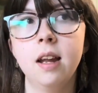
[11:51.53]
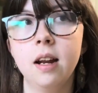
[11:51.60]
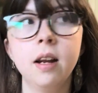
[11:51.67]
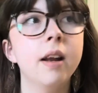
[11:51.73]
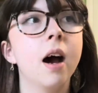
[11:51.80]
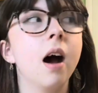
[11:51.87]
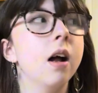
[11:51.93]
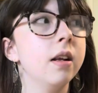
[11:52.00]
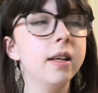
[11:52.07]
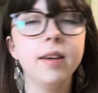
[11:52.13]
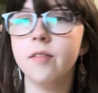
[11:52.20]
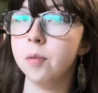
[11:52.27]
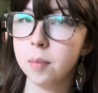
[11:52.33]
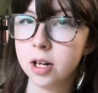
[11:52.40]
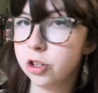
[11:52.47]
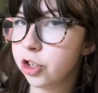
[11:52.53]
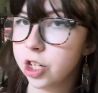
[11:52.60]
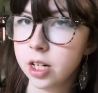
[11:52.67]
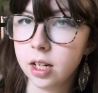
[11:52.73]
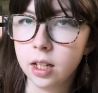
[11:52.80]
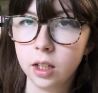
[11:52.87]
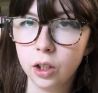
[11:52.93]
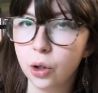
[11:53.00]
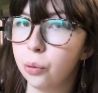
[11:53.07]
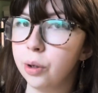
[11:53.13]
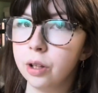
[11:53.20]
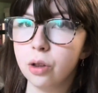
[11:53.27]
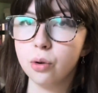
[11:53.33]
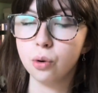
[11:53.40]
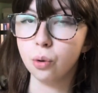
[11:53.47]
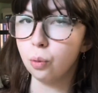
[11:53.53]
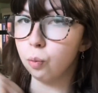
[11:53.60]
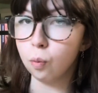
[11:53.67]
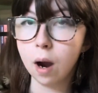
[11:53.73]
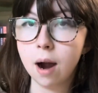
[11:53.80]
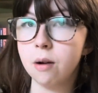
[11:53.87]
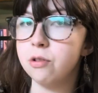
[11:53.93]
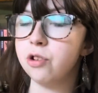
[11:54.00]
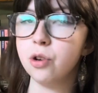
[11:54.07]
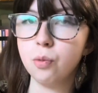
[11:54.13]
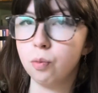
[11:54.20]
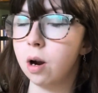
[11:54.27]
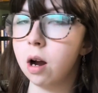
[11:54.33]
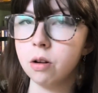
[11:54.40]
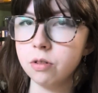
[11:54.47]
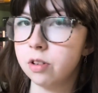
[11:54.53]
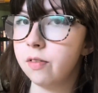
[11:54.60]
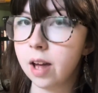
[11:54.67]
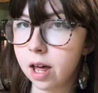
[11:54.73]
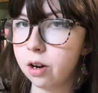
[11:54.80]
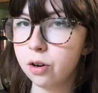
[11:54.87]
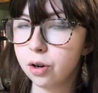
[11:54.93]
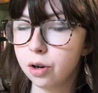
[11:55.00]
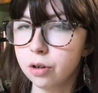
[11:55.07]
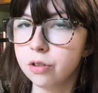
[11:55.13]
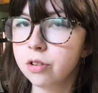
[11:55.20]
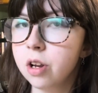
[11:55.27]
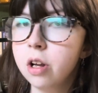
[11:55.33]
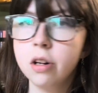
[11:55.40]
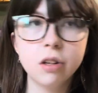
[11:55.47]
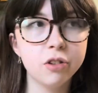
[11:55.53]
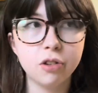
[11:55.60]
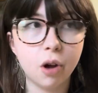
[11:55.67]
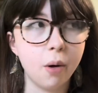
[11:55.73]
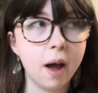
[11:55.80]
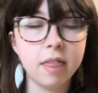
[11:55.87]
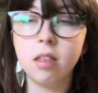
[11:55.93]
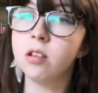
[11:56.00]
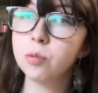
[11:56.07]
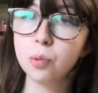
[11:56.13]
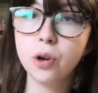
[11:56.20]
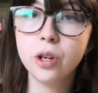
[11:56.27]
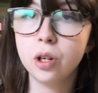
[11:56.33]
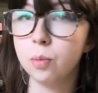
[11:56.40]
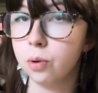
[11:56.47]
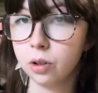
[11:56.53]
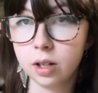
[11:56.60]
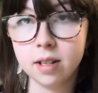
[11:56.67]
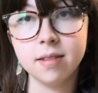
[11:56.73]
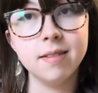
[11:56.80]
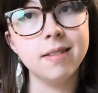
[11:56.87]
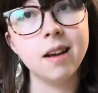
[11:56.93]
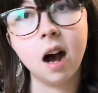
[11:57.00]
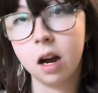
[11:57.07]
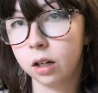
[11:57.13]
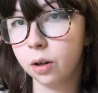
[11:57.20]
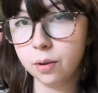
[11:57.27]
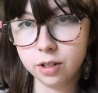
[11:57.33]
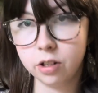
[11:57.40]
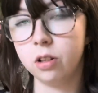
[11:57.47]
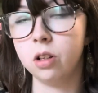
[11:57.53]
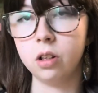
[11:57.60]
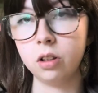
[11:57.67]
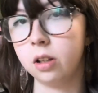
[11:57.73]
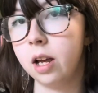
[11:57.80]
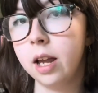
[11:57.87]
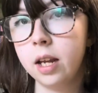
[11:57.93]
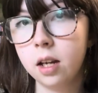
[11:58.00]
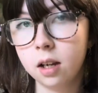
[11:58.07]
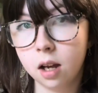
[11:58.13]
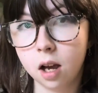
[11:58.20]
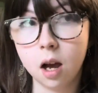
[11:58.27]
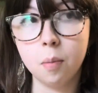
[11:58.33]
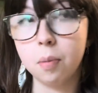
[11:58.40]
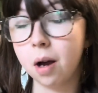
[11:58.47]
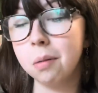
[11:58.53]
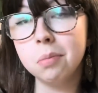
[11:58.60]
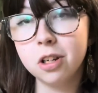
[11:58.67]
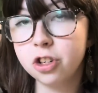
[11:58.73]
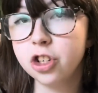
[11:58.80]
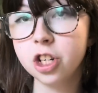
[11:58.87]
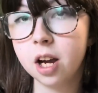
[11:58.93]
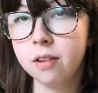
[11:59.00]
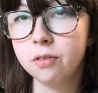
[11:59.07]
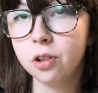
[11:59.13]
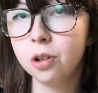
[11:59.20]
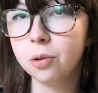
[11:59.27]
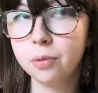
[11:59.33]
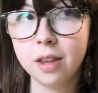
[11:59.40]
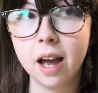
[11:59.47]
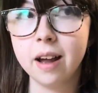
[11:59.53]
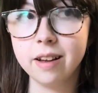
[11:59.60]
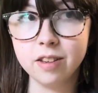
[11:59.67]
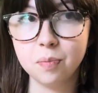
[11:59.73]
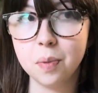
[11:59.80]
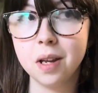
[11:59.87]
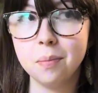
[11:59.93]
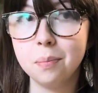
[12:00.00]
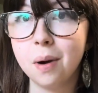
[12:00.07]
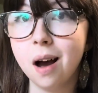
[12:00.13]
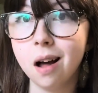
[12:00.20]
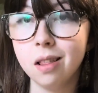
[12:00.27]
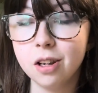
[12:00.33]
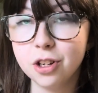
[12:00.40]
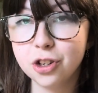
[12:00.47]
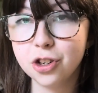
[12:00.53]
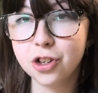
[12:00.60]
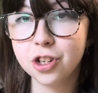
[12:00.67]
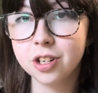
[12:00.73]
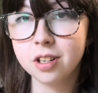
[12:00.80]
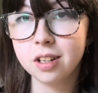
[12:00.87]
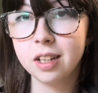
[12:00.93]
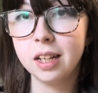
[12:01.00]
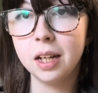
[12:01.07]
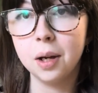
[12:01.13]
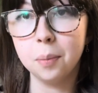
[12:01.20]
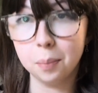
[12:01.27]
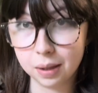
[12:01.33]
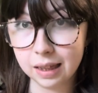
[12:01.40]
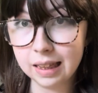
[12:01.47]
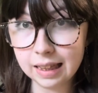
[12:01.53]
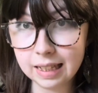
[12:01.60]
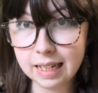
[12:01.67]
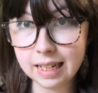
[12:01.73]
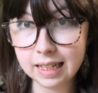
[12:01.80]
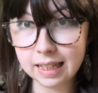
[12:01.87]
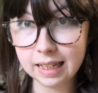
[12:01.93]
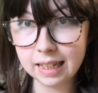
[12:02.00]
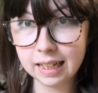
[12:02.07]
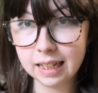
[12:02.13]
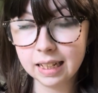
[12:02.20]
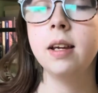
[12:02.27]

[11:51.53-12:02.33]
not even mentioning going through rounds and rounds of editors. So at this point, your book is not going to look like a published novel that has been polished completely.